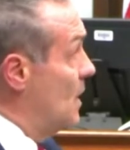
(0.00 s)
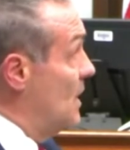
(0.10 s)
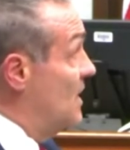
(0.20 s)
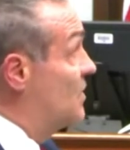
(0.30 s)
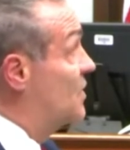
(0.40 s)

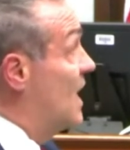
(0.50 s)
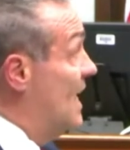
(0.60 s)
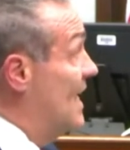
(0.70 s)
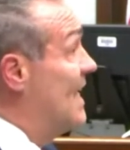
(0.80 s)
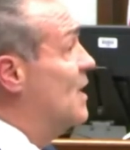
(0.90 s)
He
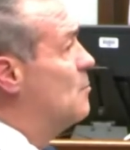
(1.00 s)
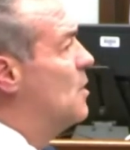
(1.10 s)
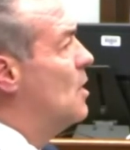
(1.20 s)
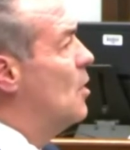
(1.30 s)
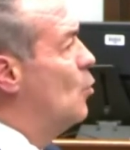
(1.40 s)
hit
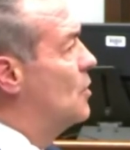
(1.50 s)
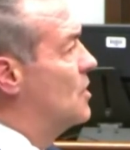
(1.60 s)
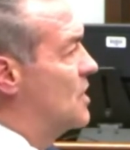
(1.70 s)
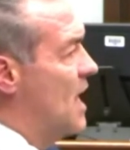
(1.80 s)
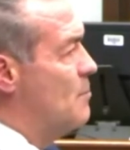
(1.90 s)
him with the
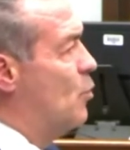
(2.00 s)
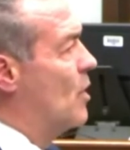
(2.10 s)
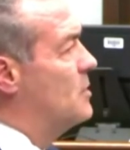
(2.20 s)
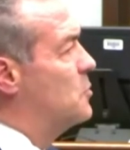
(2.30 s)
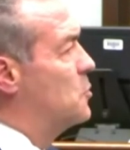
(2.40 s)

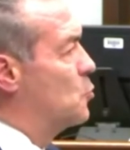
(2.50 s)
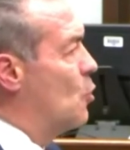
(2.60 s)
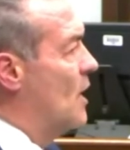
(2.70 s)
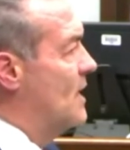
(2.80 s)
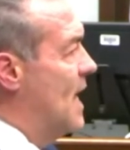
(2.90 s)
skateboard as he was
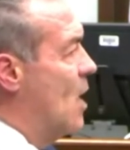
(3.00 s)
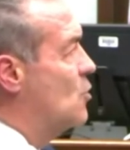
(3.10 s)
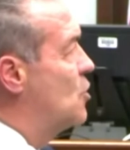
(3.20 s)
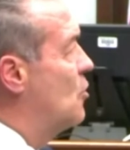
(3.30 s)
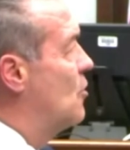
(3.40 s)
running
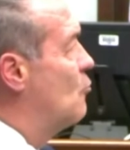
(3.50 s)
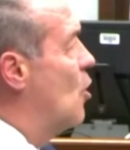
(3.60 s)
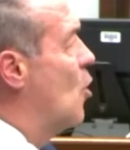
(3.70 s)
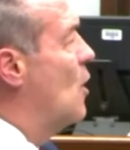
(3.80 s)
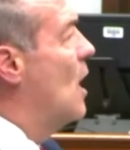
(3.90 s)
down Sheridan
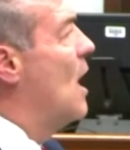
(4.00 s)
Road,